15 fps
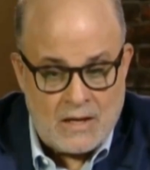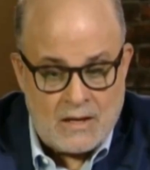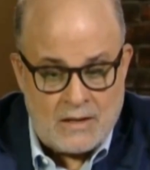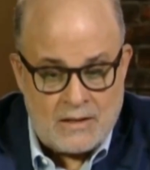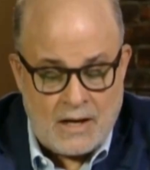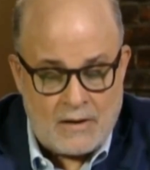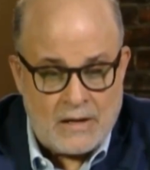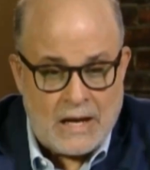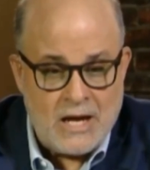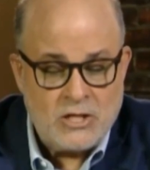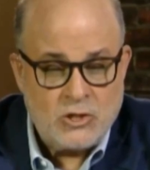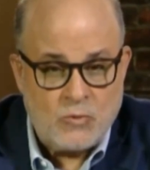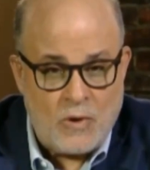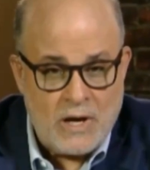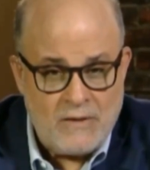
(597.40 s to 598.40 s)
Now, a
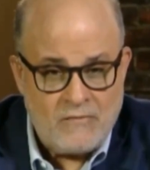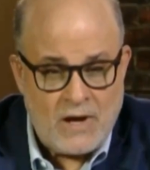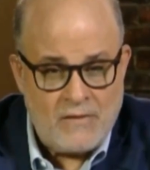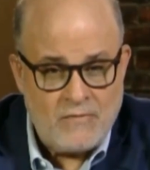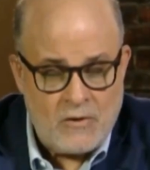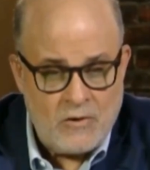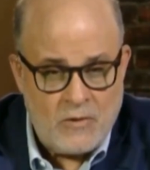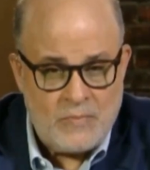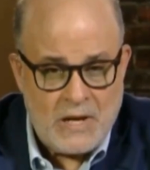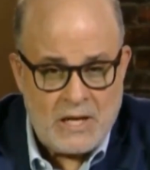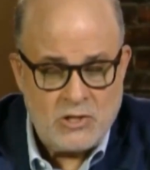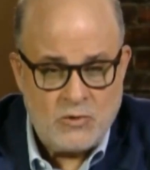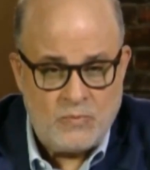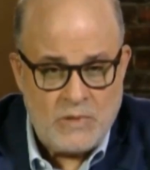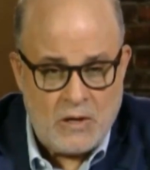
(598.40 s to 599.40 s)

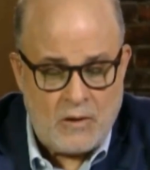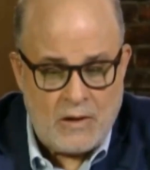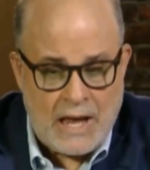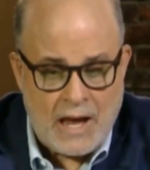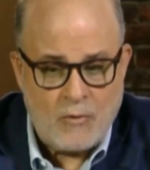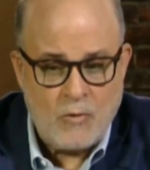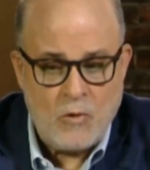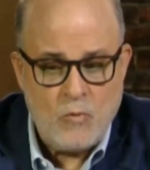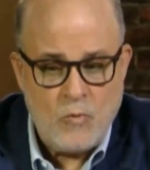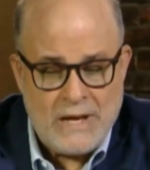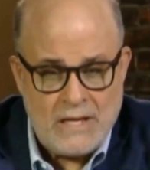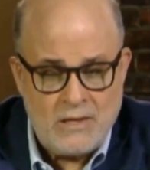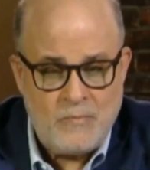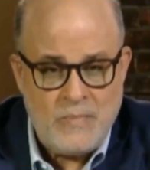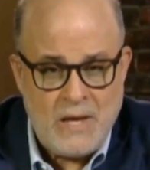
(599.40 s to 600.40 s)
2,500-page bill, how are we,
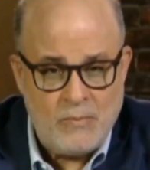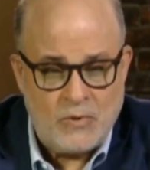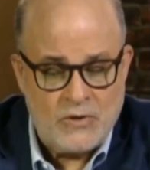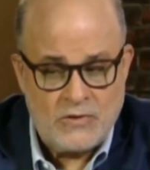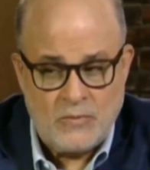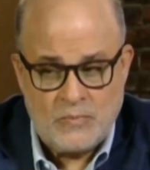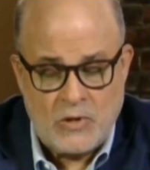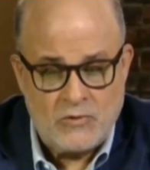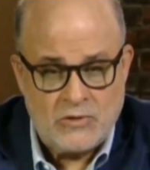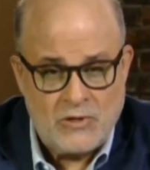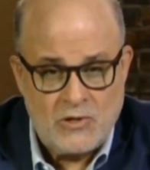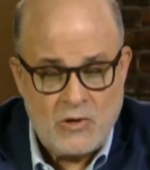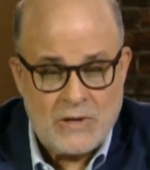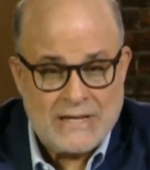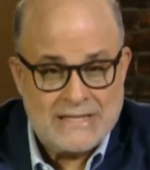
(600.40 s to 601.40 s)
the people, supposed to
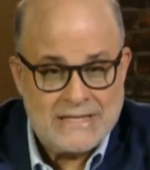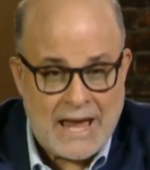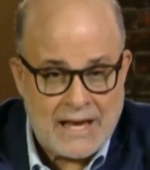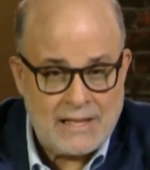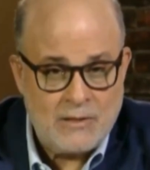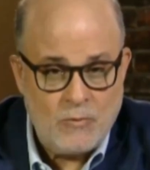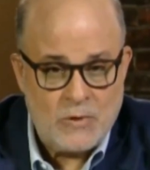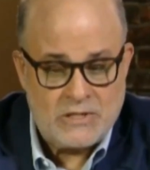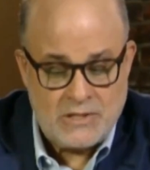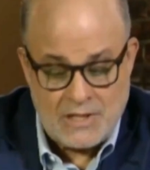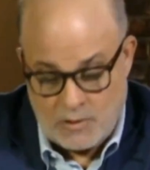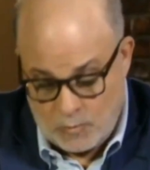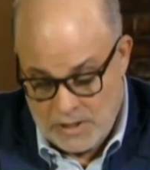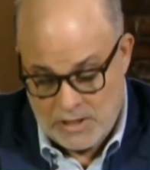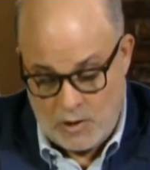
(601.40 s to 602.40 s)
know exactly what's in it? We know